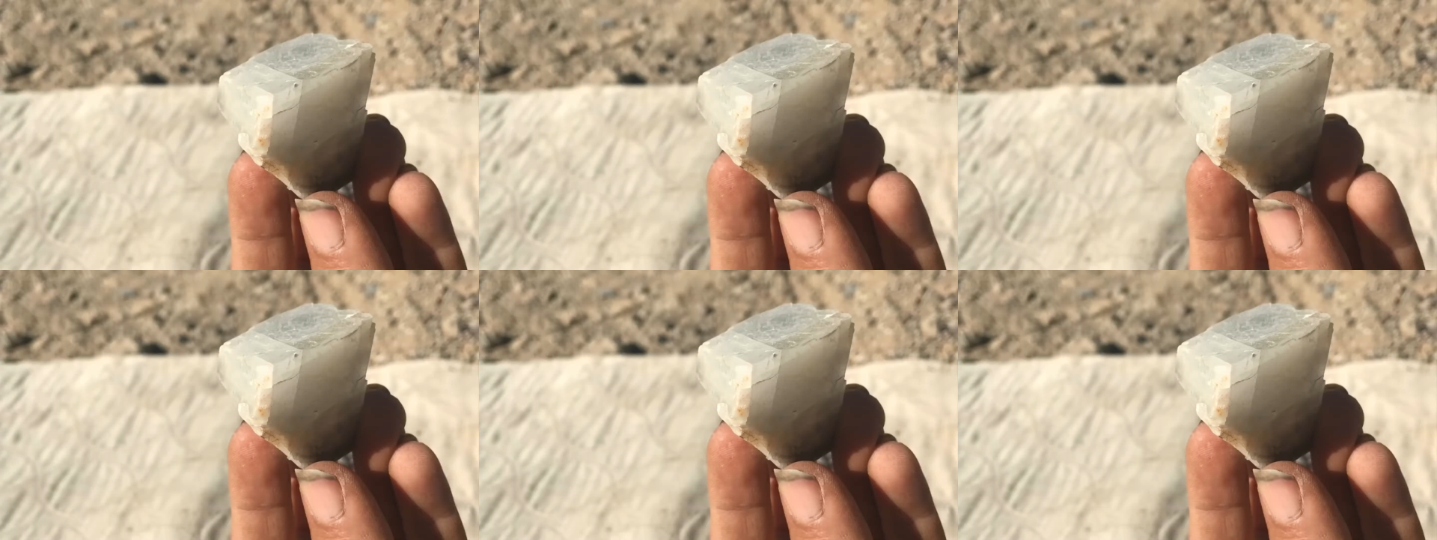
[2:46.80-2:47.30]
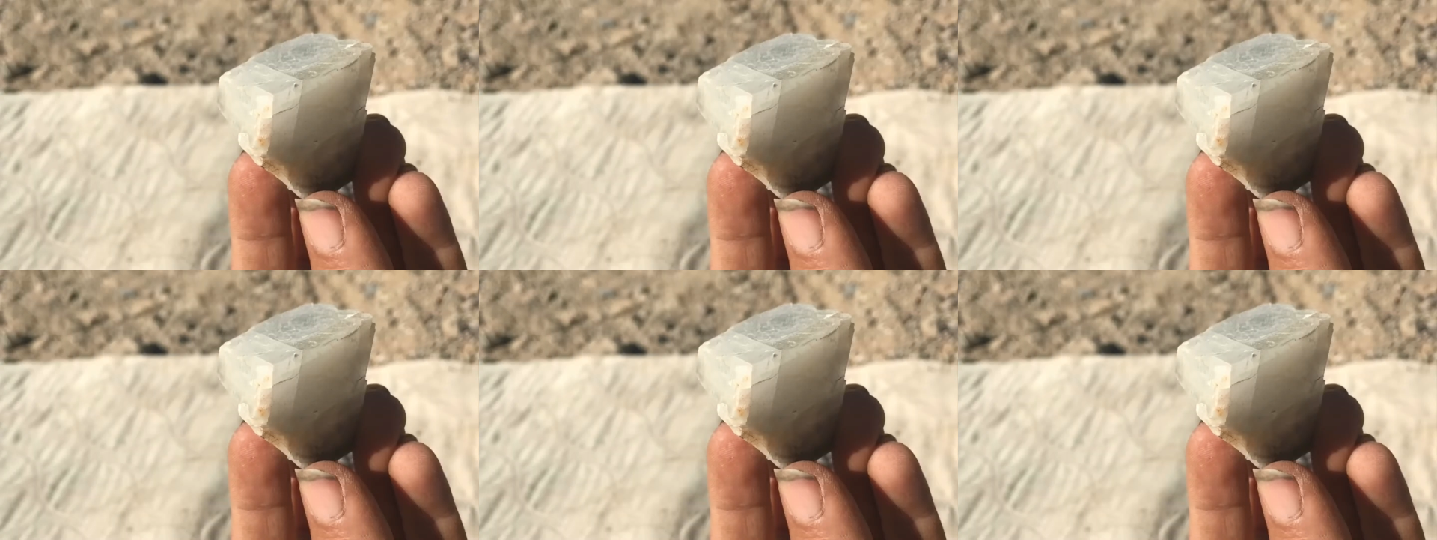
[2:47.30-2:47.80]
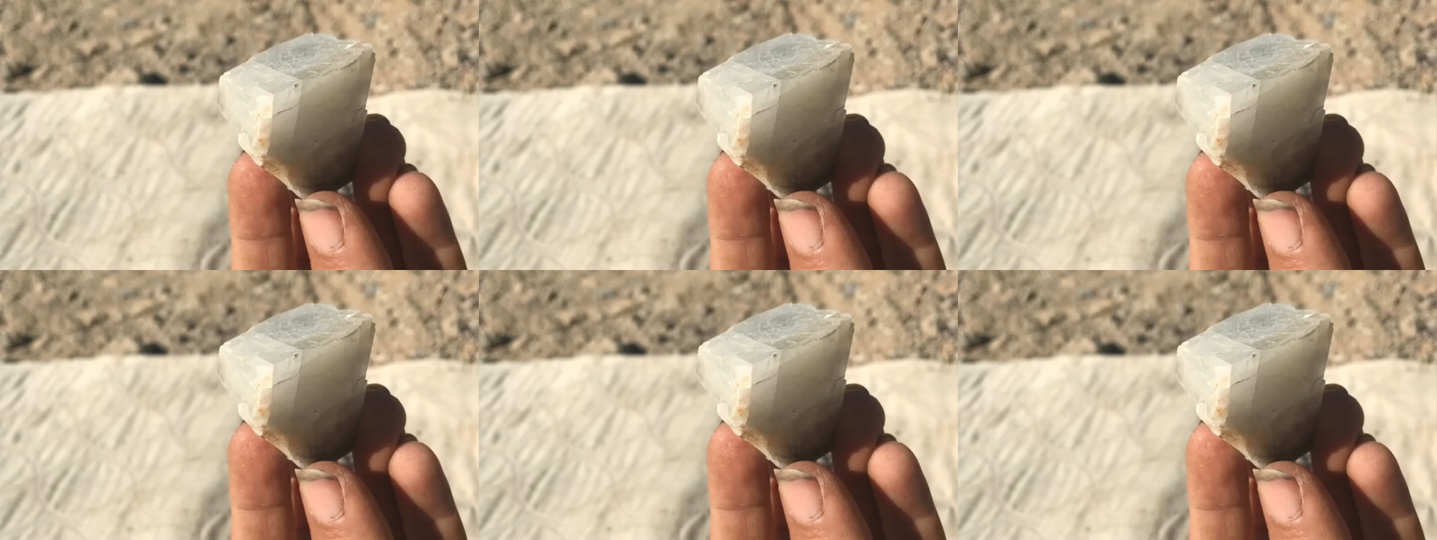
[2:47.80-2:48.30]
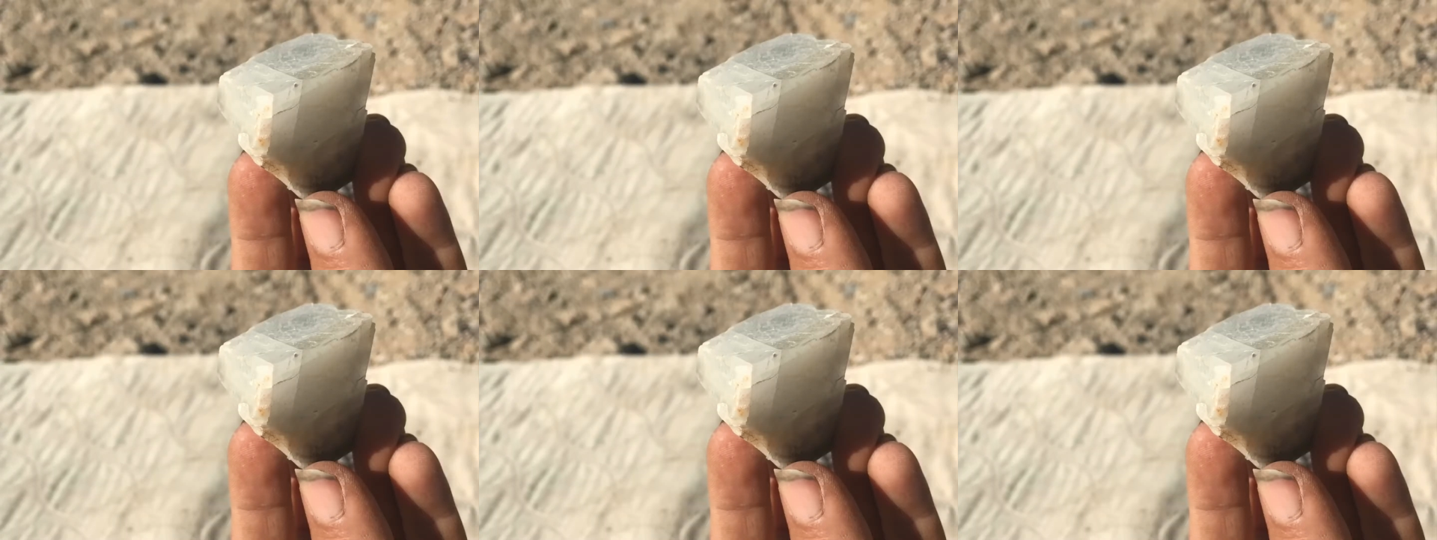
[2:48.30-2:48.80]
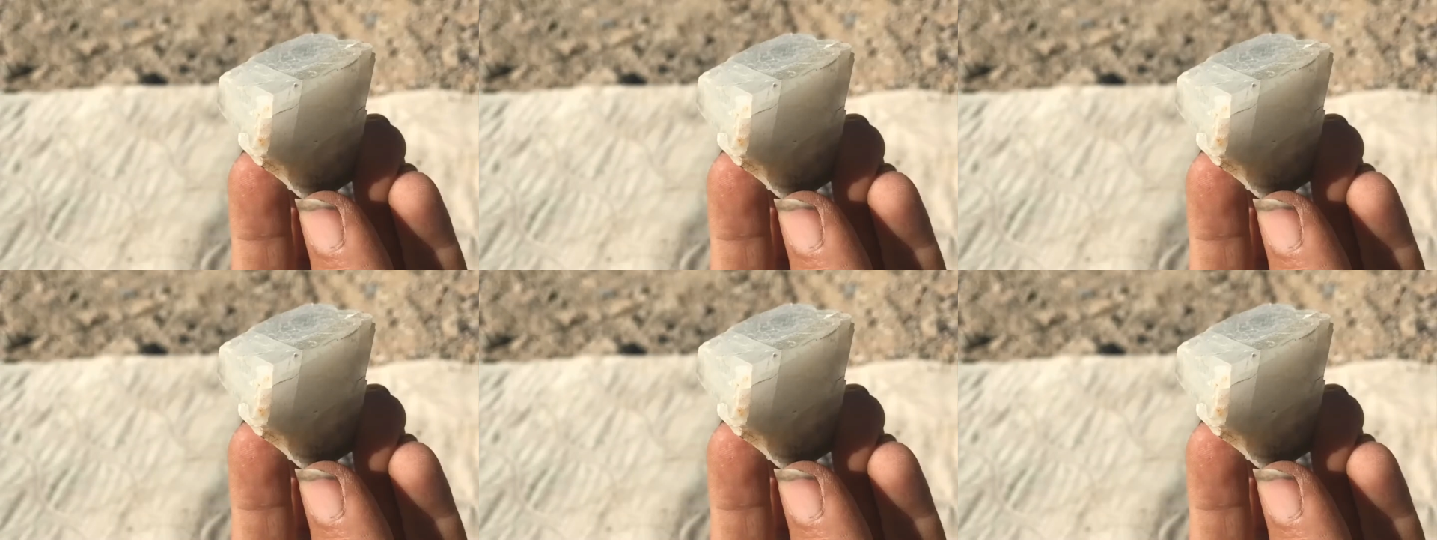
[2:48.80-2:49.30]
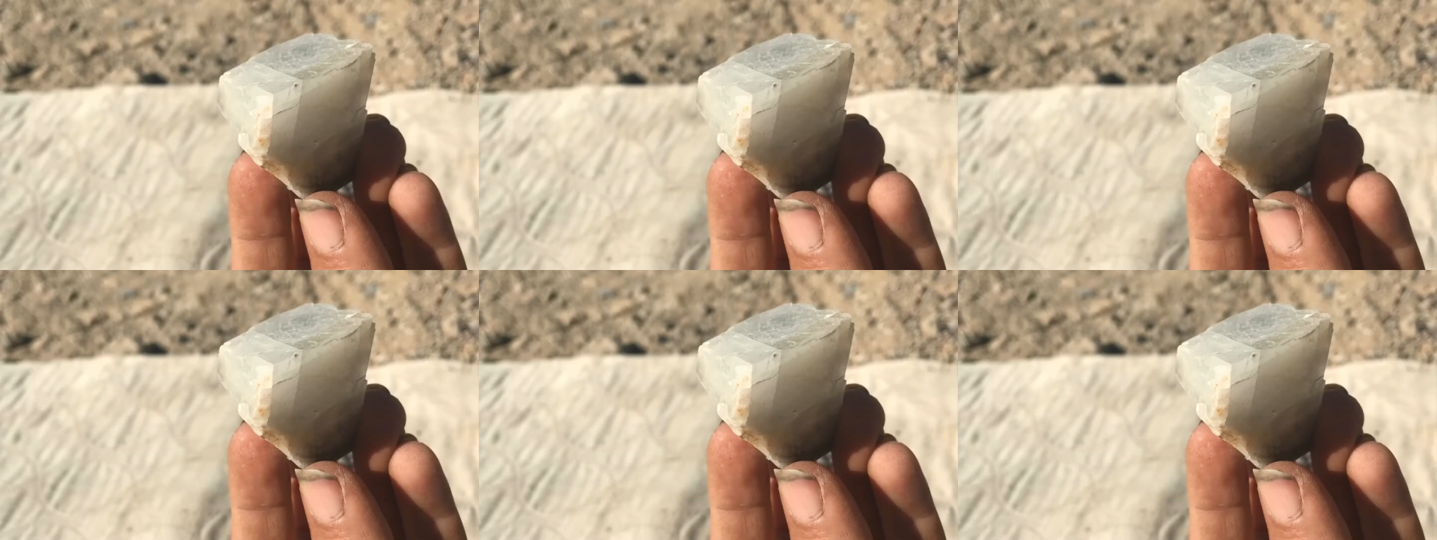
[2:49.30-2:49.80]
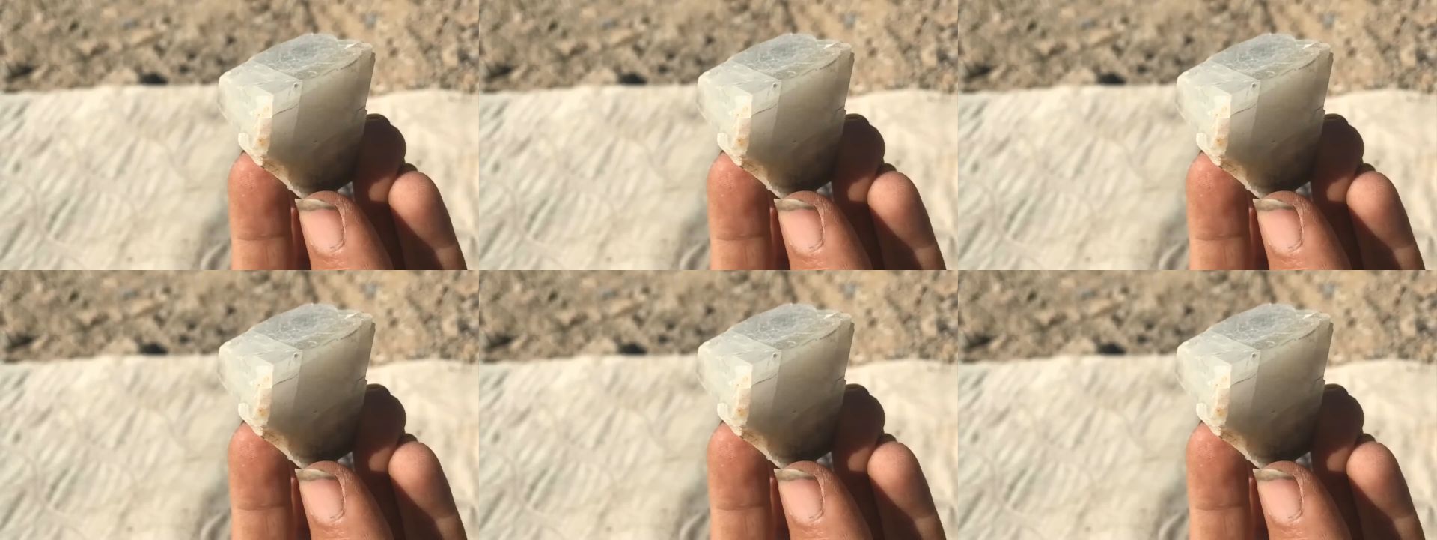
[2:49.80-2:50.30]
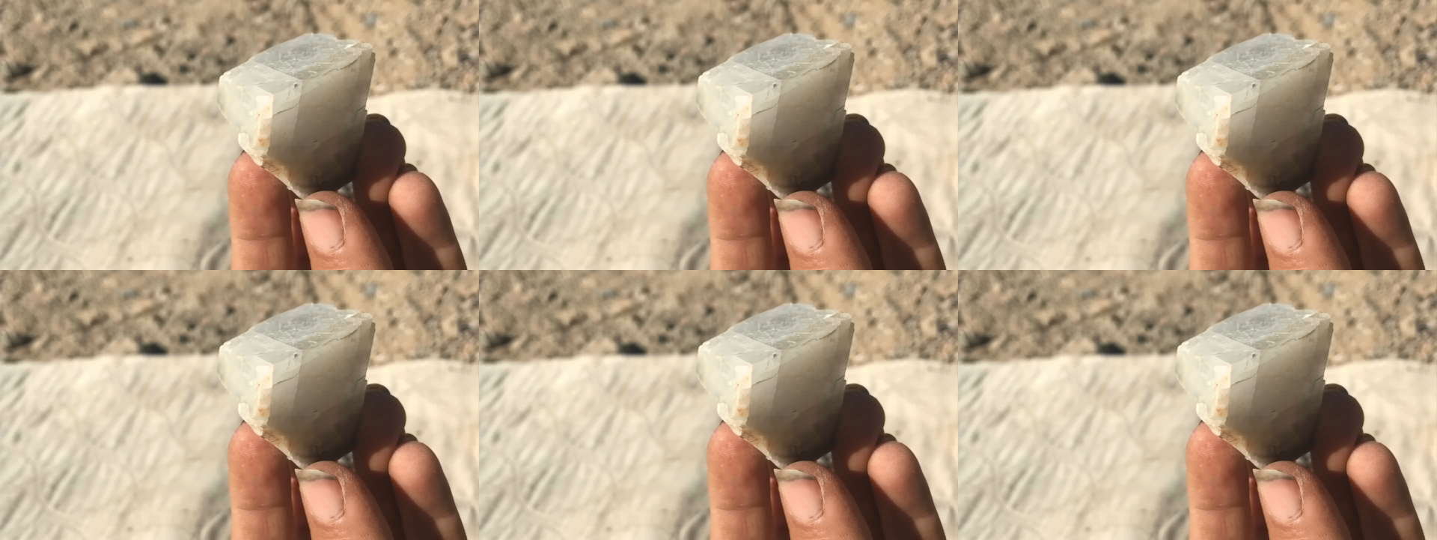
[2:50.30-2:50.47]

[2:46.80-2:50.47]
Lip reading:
(no speaker visible)